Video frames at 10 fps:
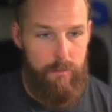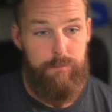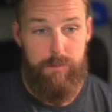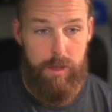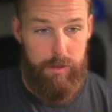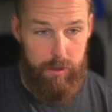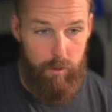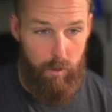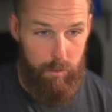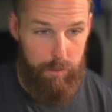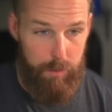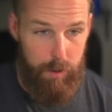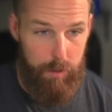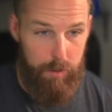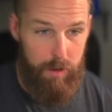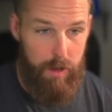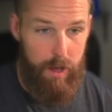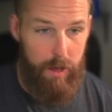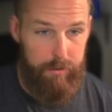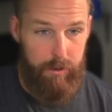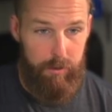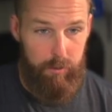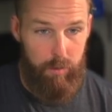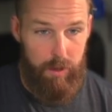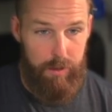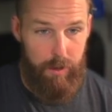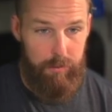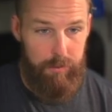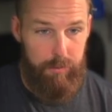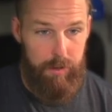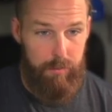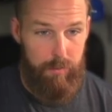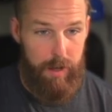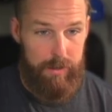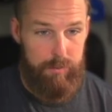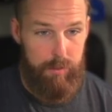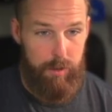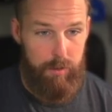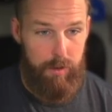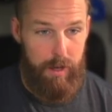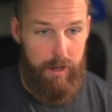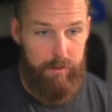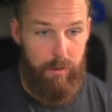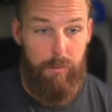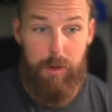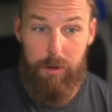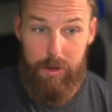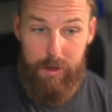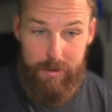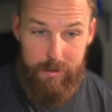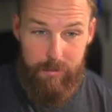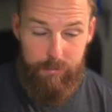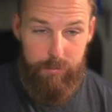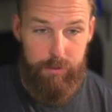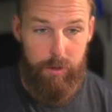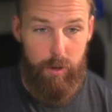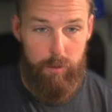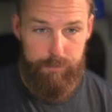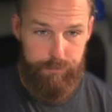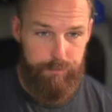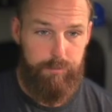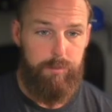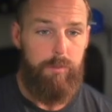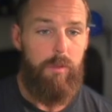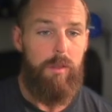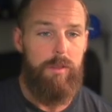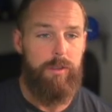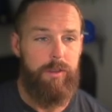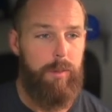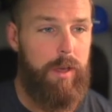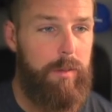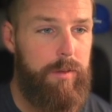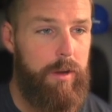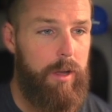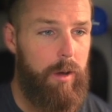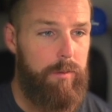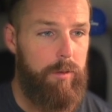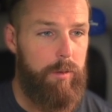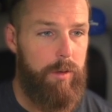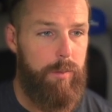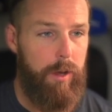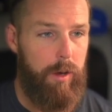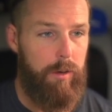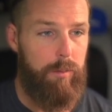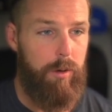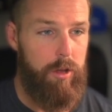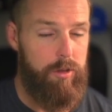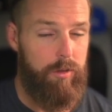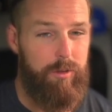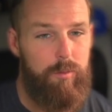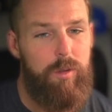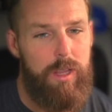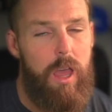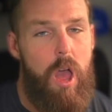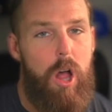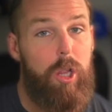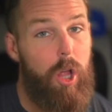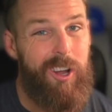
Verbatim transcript: in the normal mode has 120,000, but in max mode has a million. So this could become very helpful with bigger projects or really longer